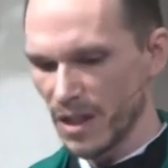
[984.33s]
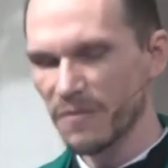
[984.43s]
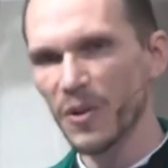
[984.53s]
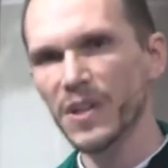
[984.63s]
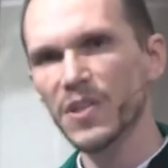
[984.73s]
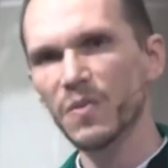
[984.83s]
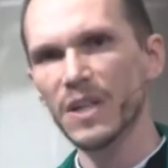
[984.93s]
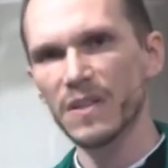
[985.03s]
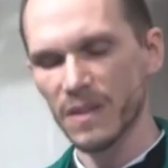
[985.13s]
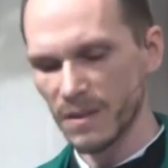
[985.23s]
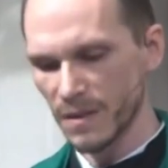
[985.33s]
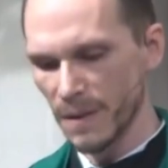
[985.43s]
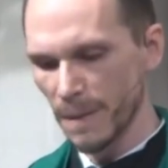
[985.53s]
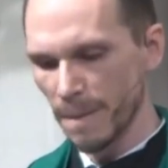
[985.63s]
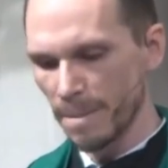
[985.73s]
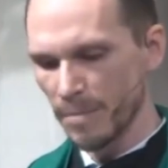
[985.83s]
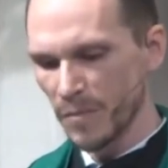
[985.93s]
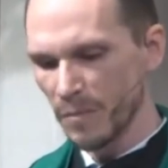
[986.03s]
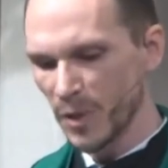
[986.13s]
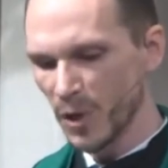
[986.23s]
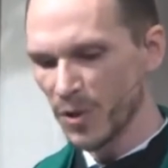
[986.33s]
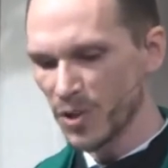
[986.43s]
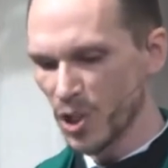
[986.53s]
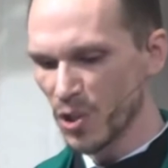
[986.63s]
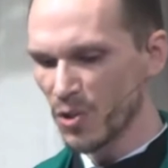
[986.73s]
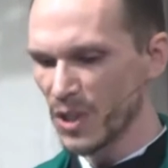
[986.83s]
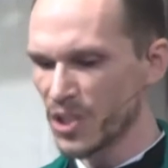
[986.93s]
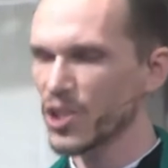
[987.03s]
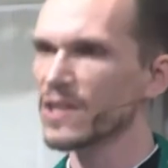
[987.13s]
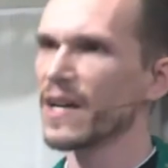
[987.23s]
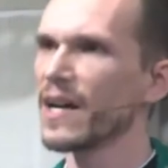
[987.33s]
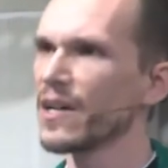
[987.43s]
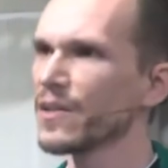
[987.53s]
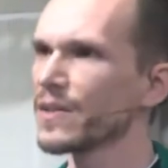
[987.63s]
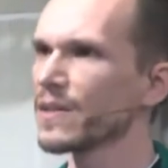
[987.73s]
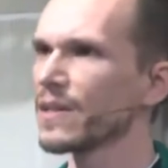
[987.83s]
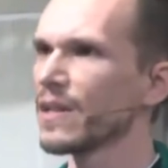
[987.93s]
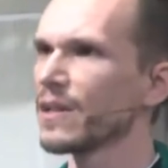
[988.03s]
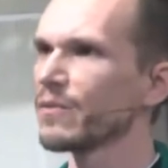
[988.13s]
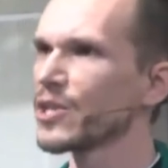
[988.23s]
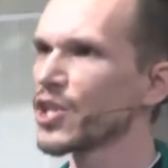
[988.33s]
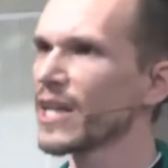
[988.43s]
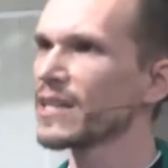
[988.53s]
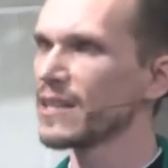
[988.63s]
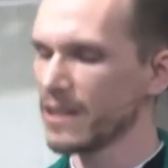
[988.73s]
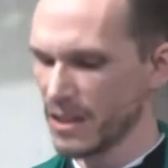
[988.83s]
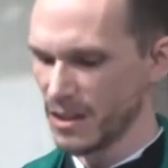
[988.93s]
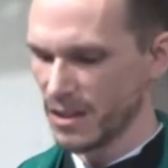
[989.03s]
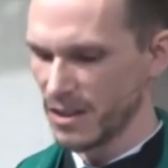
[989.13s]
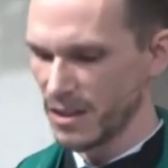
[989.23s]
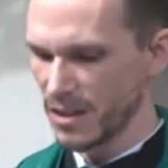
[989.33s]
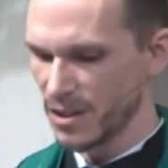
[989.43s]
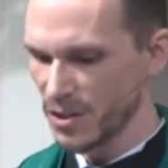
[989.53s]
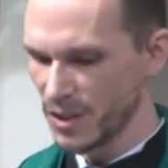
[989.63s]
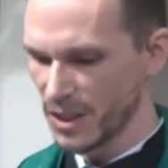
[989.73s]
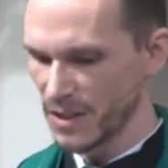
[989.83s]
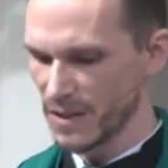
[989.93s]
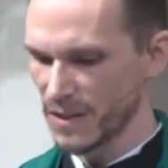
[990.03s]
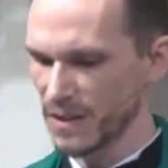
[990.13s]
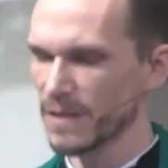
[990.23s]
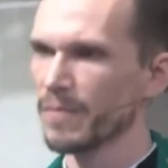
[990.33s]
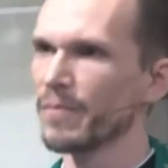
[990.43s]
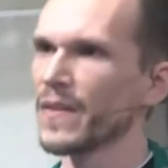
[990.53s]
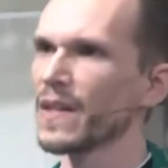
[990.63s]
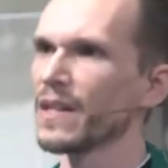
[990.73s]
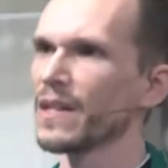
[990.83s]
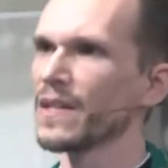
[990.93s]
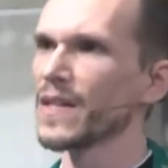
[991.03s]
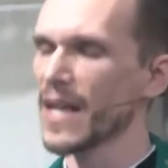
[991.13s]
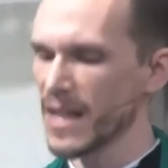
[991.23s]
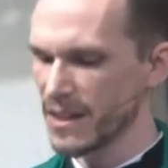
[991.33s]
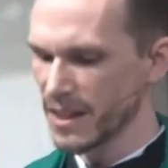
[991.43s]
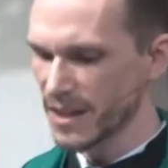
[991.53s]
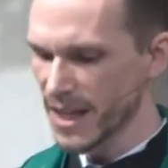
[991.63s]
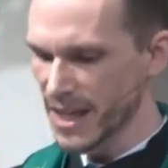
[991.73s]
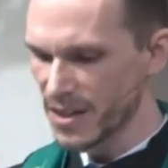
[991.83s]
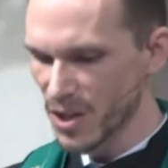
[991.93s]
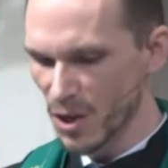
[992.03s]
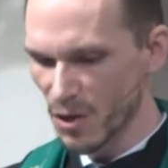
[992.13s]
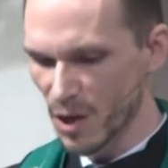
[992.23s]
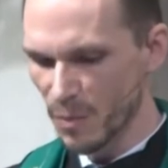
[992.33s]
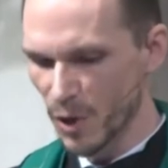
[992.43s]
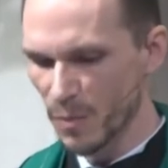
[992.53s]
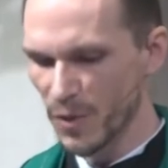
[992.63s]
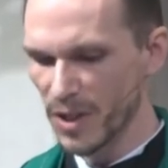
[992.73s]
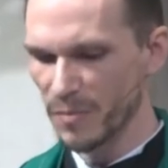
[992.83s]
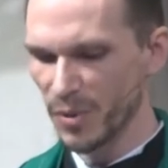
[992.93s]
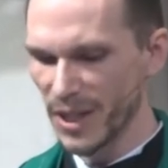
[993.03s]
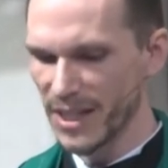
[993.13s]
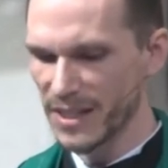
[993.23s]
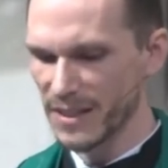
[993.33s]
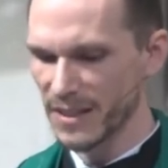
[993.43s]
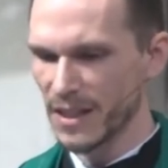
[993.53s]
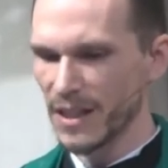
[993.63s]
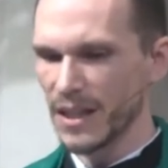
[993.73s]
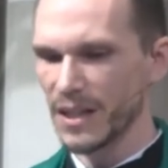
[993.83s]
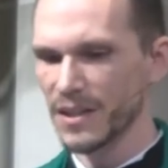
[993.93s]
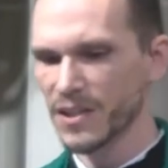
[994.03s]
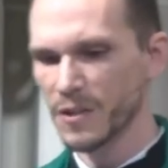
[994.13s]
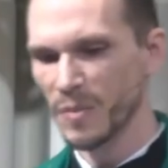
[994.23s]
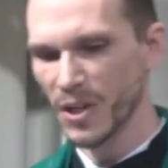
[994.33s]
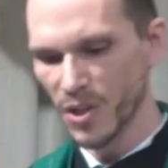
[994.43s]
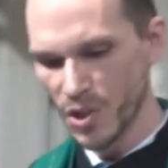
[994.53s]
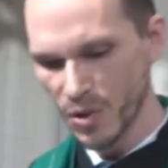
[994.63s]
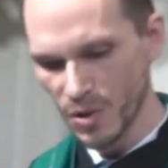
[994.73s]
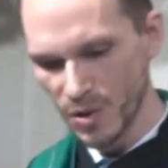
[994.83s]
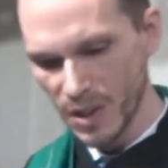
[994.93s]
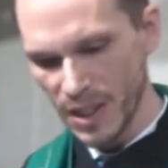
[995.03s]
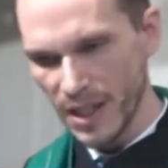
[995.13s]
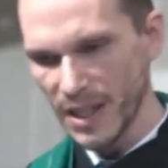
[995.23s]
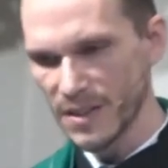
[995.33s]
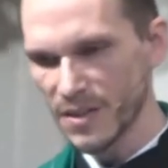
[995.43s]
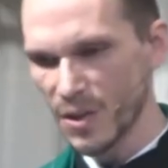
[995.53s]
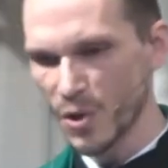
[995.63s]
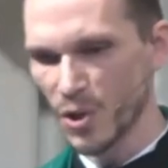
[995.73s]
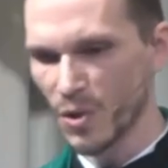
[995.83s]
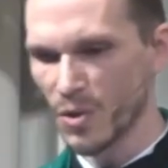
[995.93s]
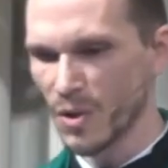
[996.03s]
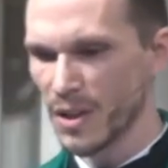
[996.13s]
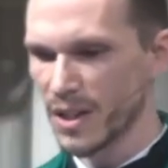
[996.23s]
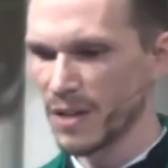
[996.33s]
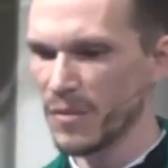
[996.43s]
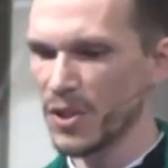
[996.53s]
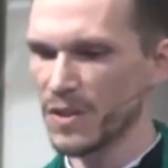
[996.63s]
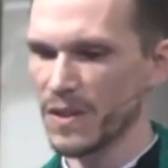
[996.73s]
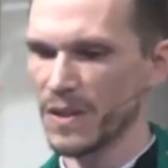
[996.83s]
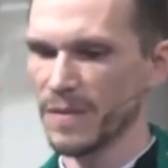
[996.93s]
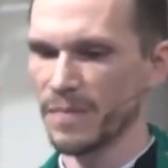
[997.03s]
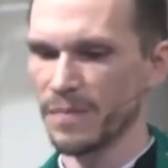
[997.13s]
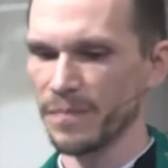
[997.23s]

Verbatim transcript: And for this reason, both Jew and Gentiles rejected eunuchs, saying that they had no appropriate place in the spiritual and social community.